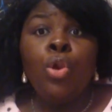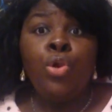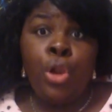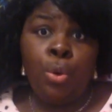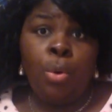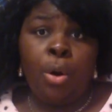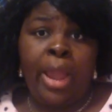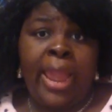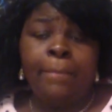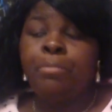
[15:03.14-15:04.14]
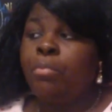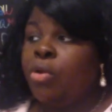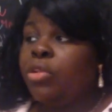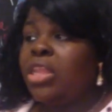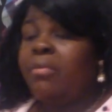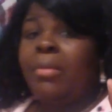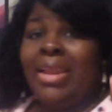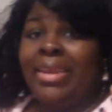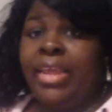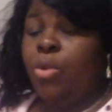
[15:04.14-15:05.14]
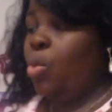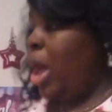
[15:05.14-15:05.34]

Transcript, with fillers: new. Okay, most of them I did